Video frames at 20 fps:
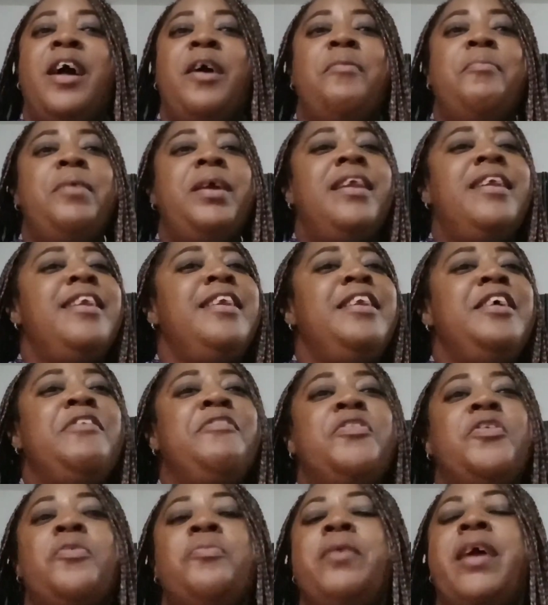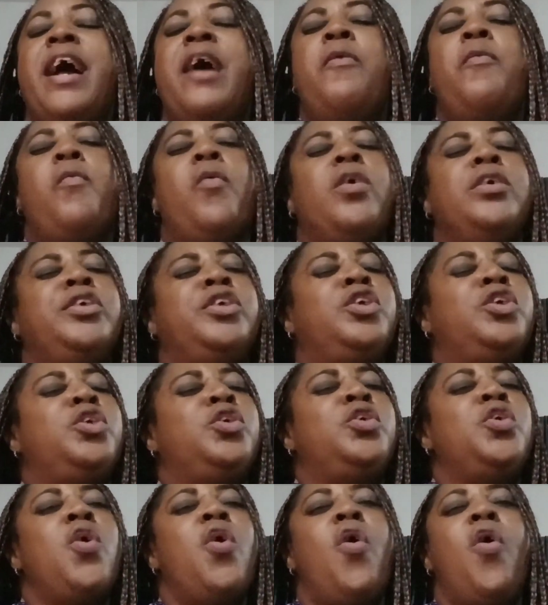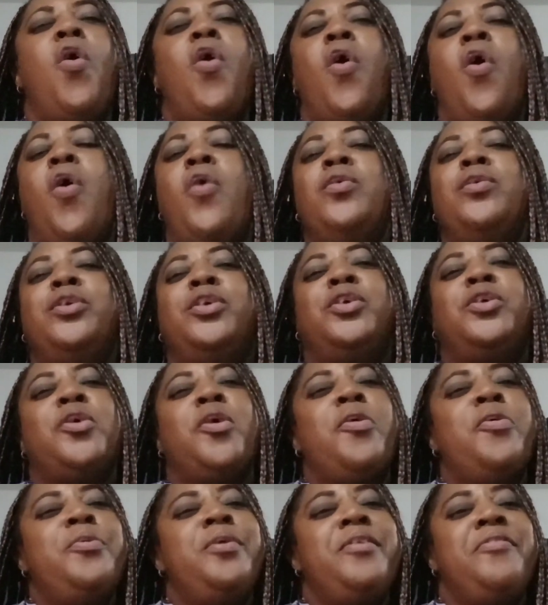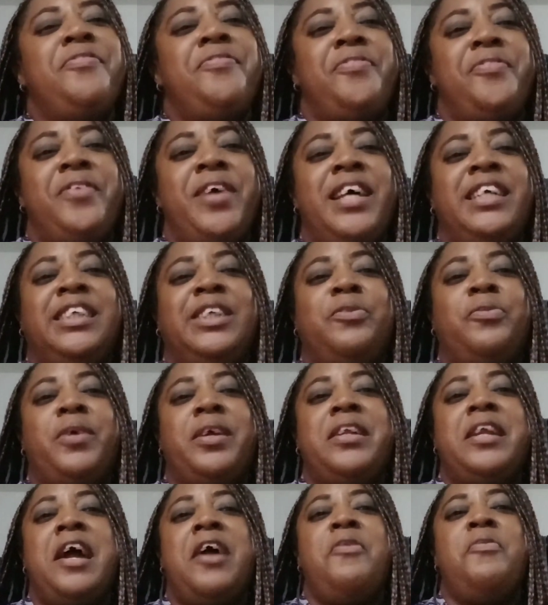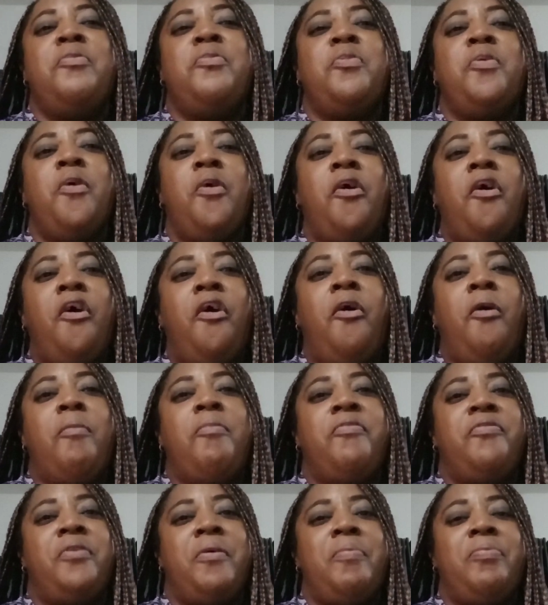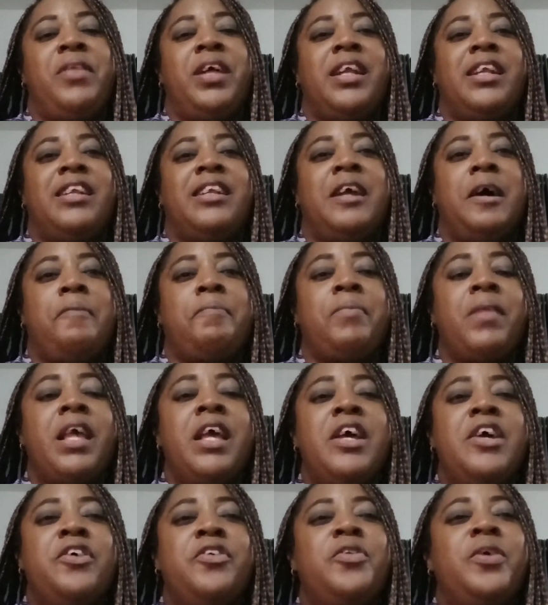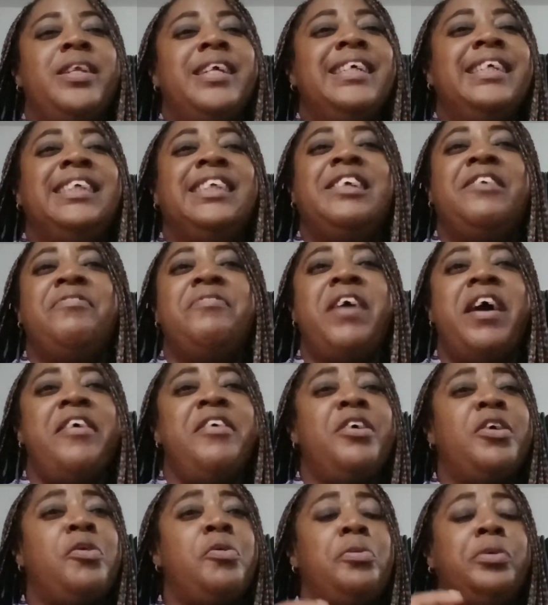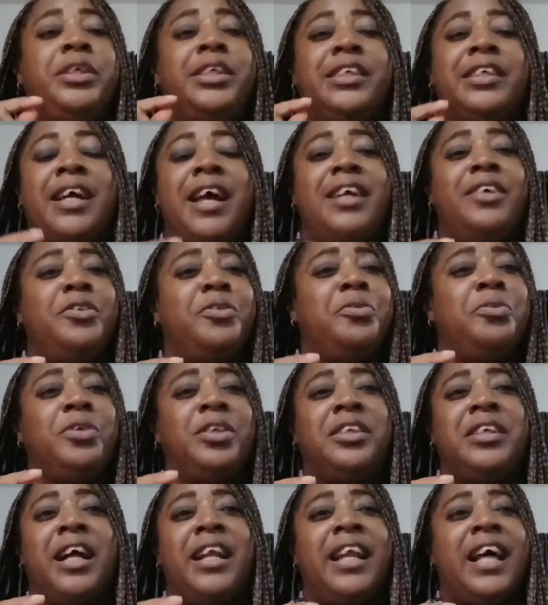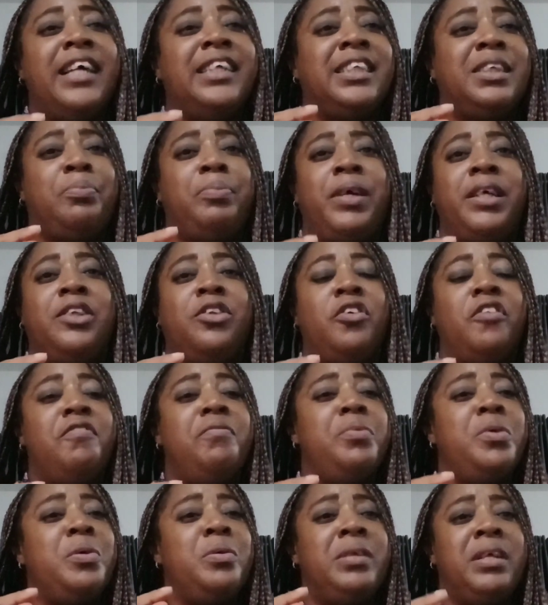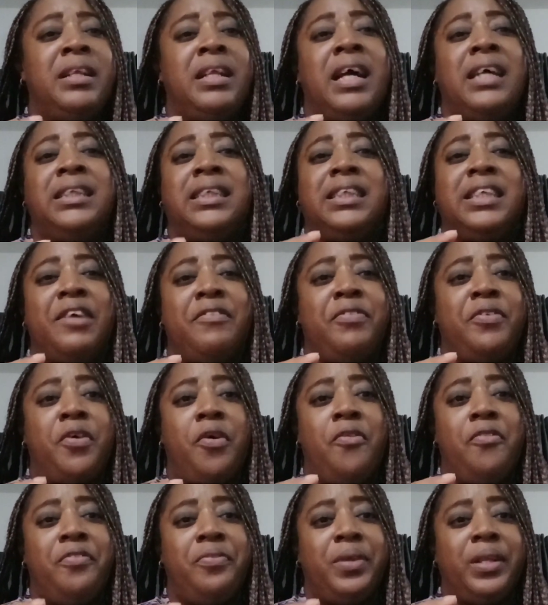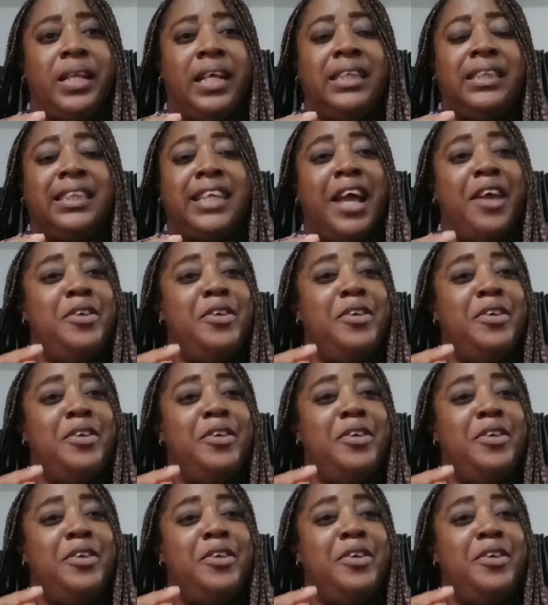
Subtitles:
believe you me, I was so refreshed when I woke up from that nap. So this is a very crucial aspect of building our self-confidence.